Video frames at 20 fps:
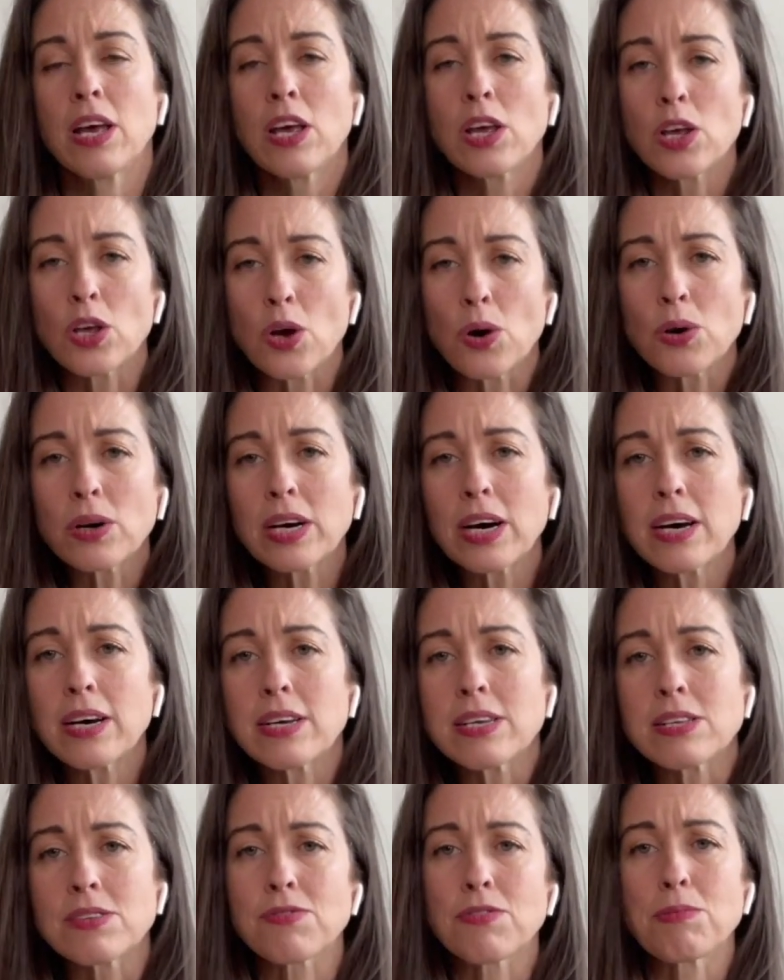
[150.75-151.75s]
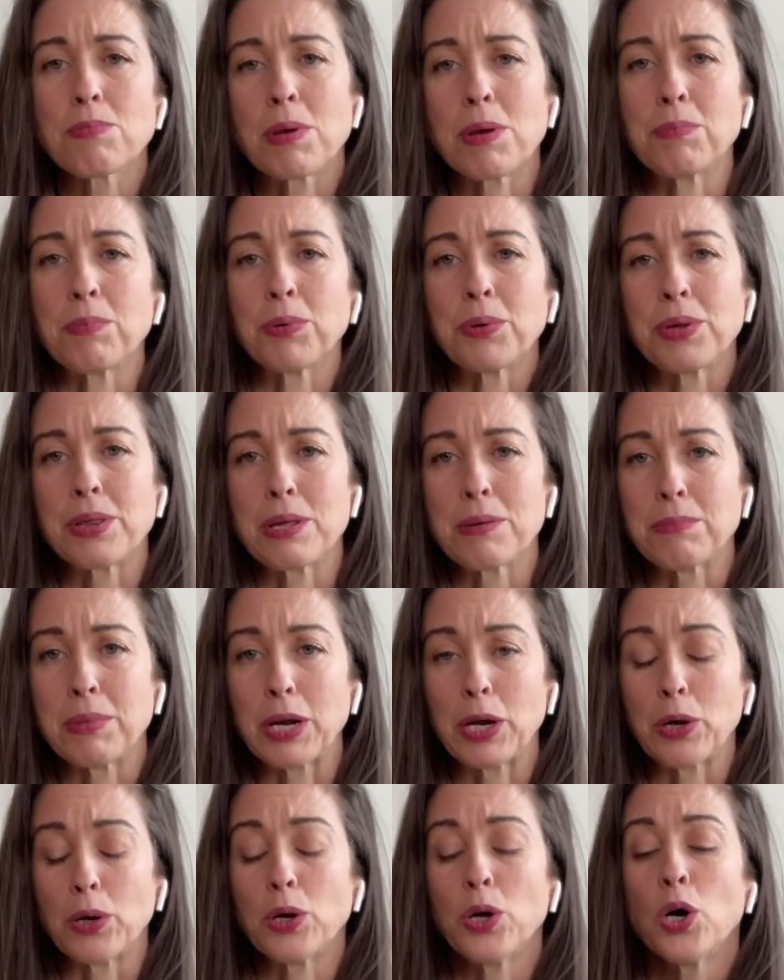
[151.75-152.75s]
Yoga is for people in the
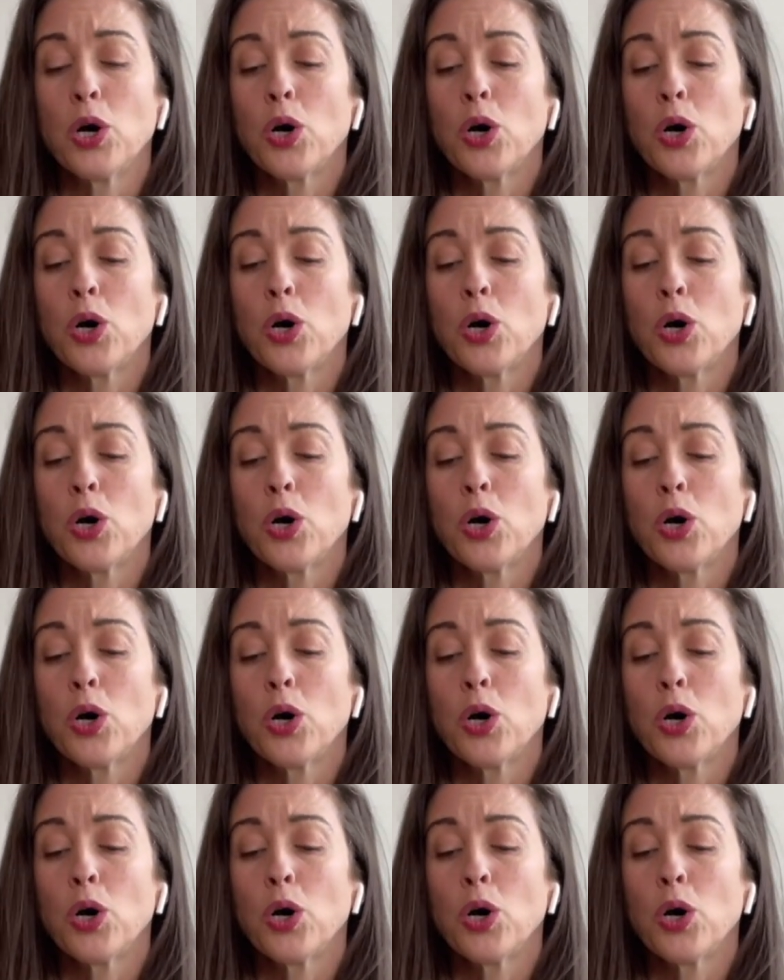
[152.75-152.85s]
middle